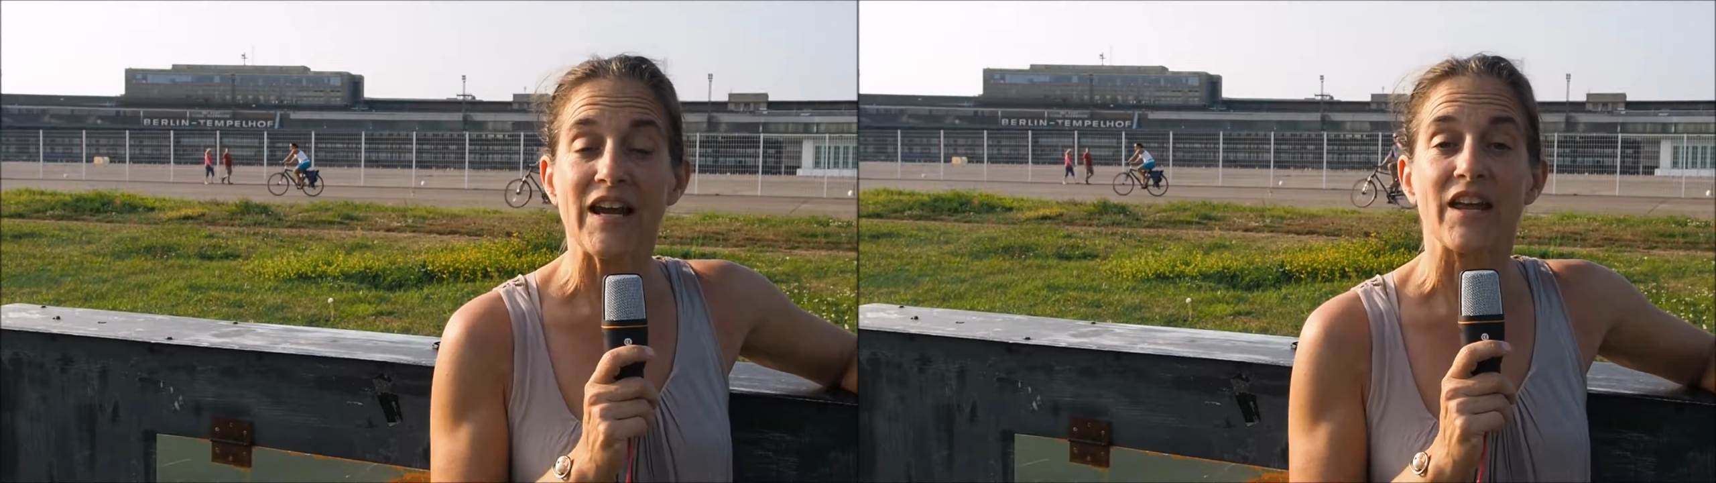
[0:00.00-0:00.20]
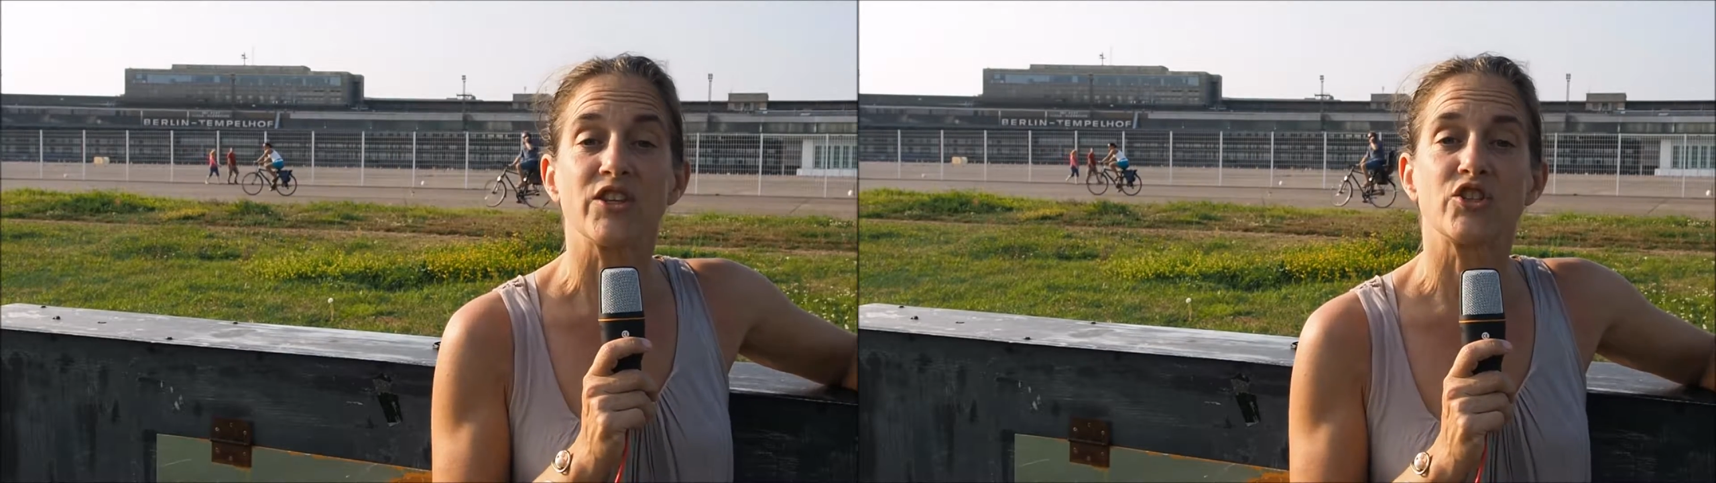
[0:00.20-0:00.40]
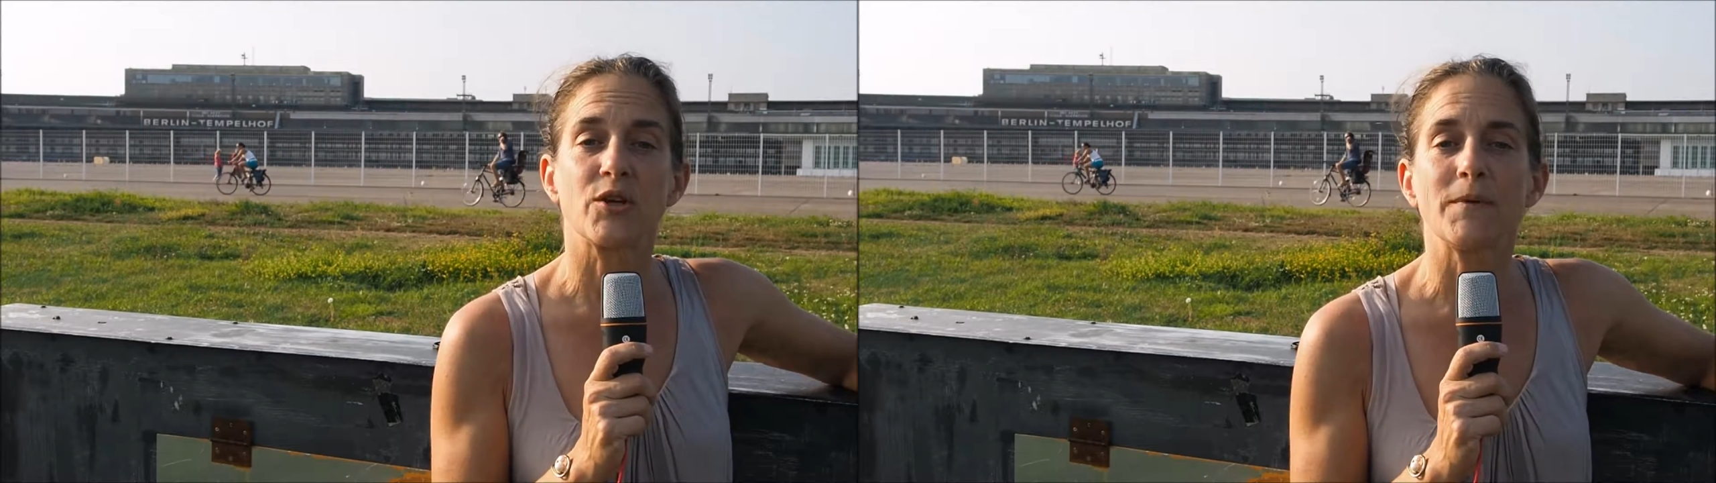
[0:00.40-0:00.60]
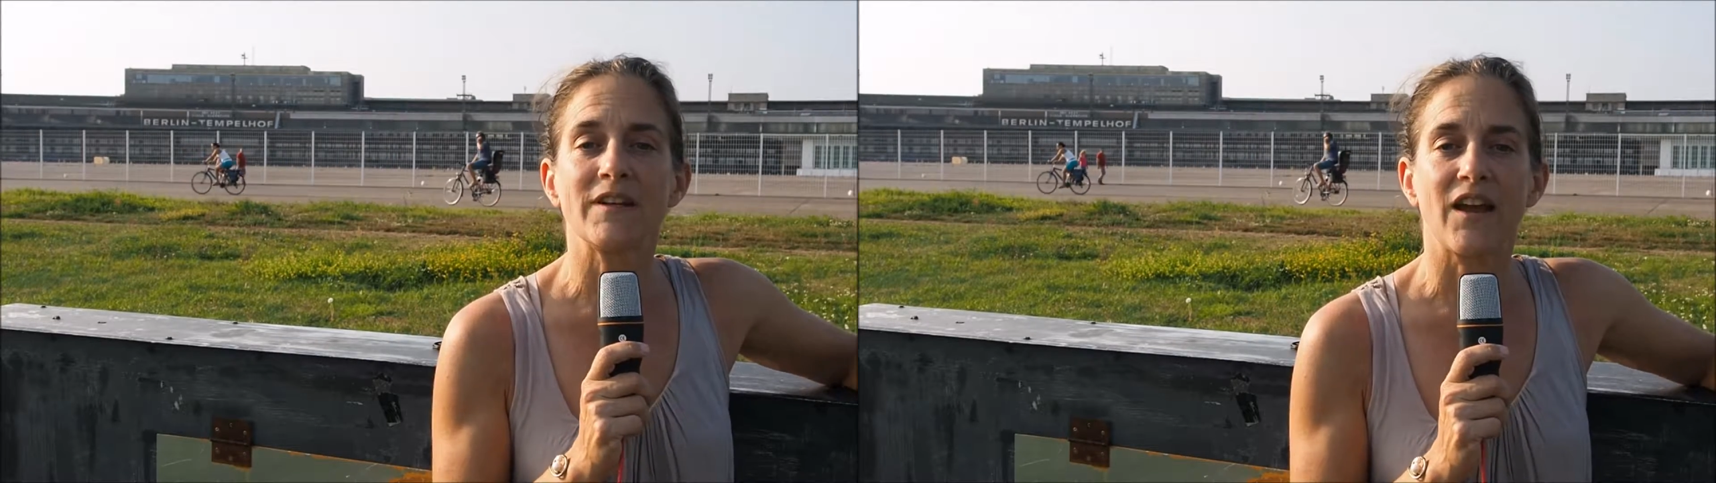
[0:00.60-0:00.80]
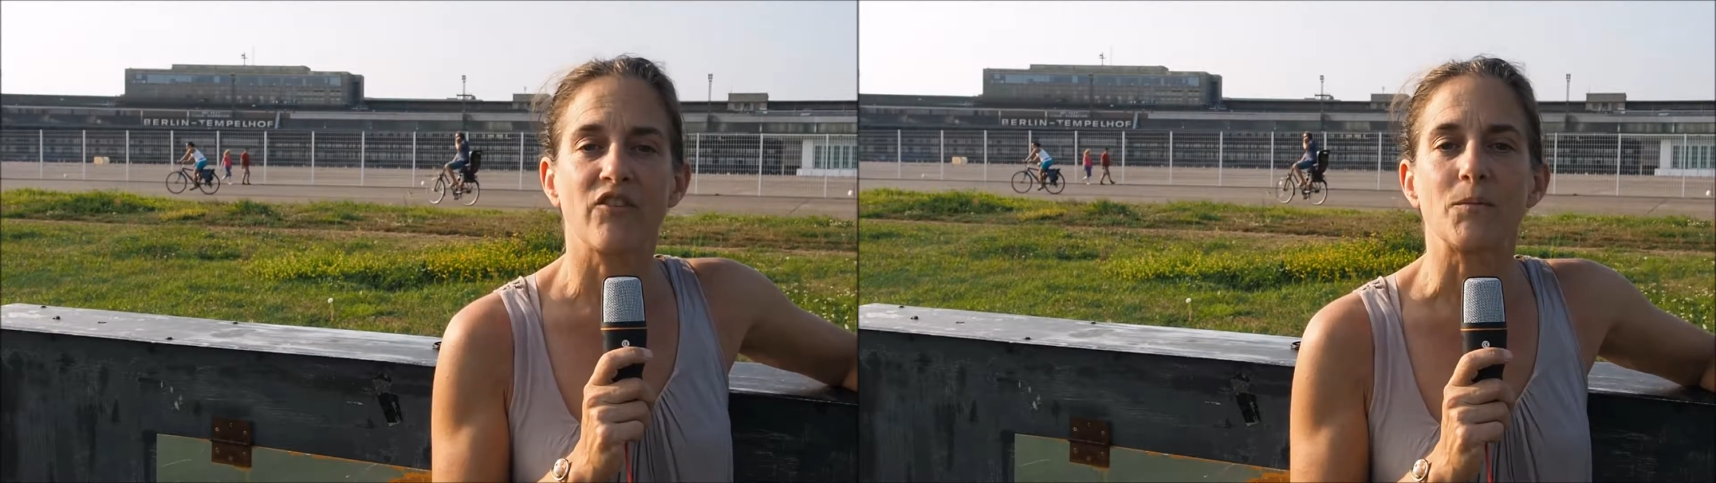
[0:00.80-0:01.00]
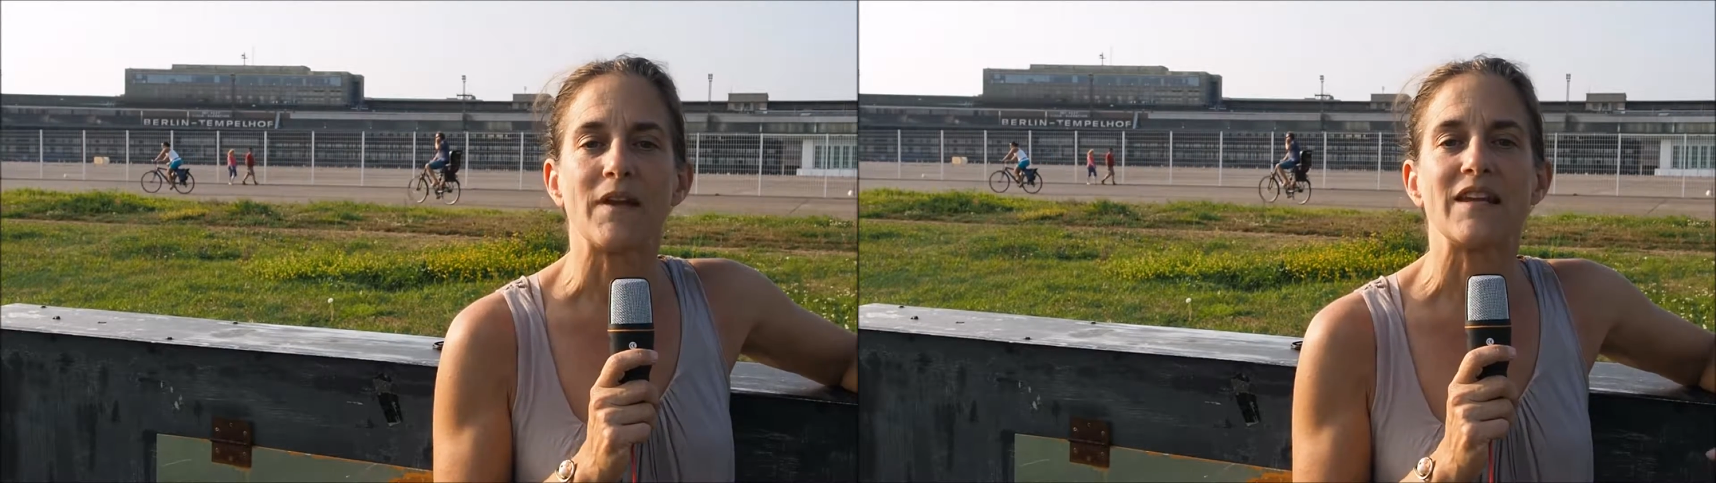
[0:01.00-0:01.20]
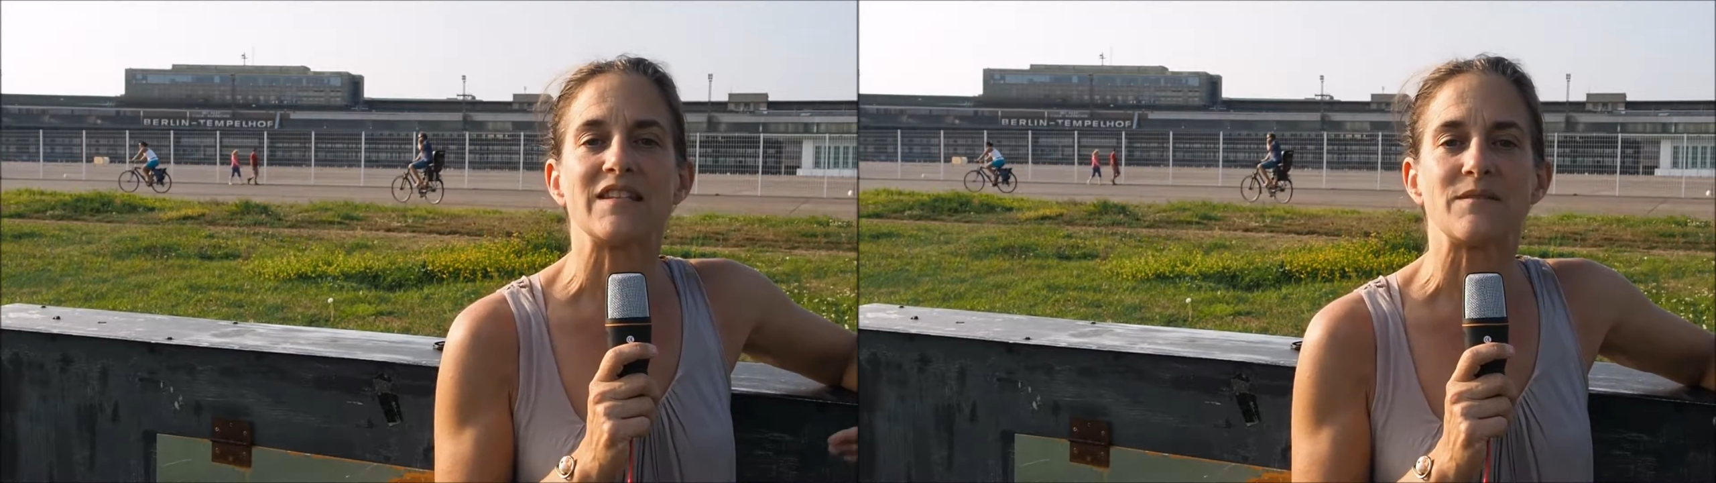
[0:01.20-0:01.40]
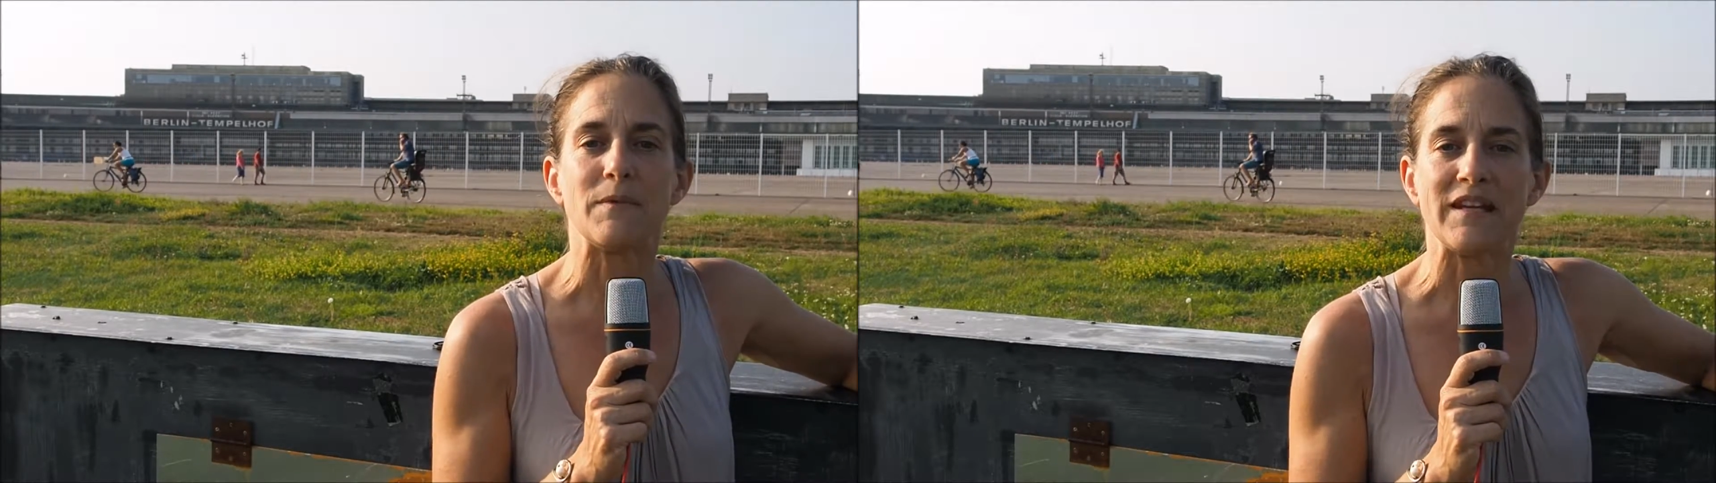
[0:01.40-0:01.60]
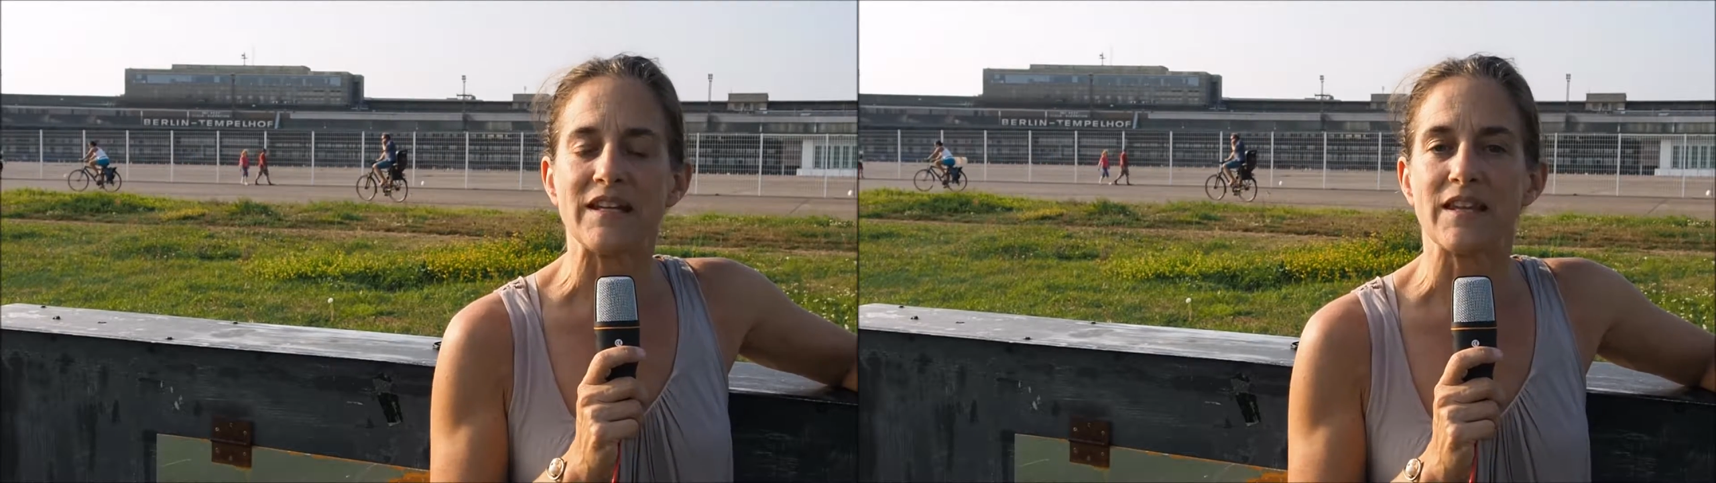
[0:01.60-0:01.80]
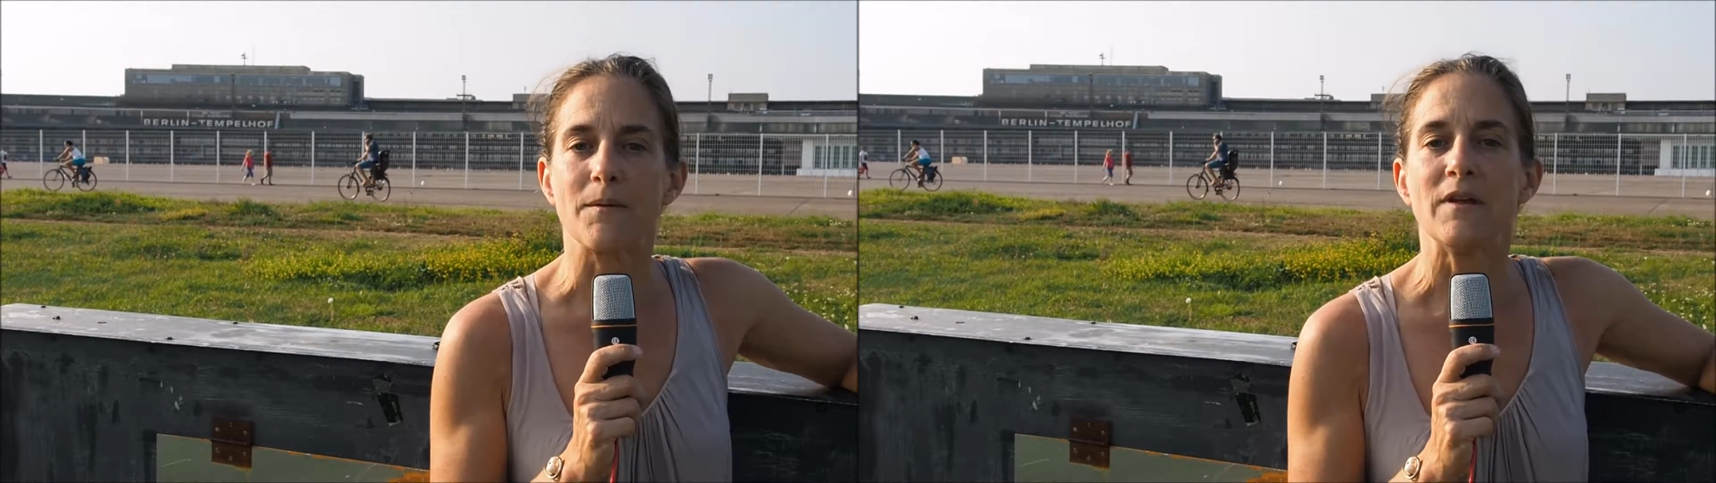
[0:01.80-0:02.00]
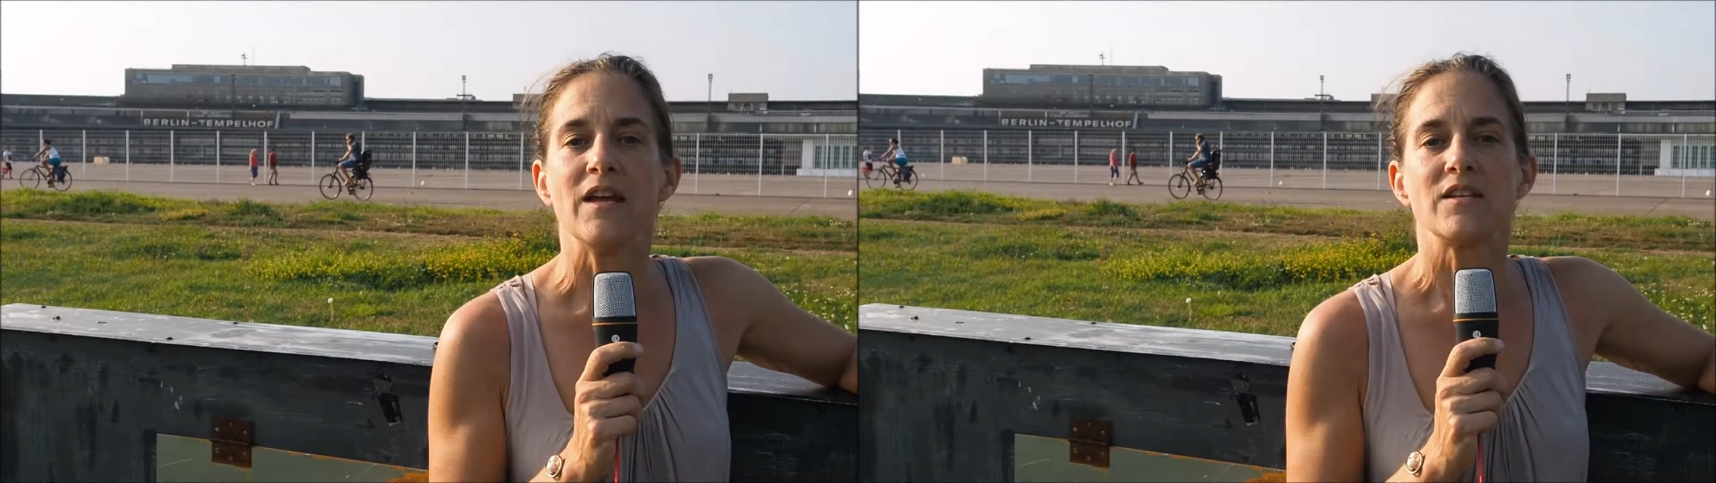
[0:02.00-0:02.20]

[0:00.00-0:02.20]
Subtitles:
and the German government is meeting them